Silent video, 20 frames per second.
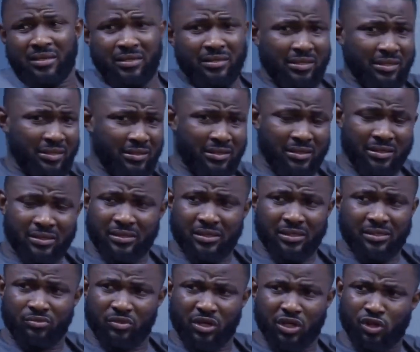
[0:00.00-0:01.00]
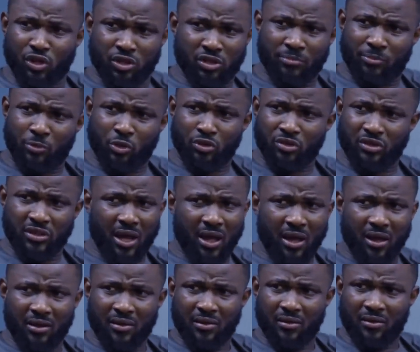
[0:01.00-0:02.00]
this relationship goes sour.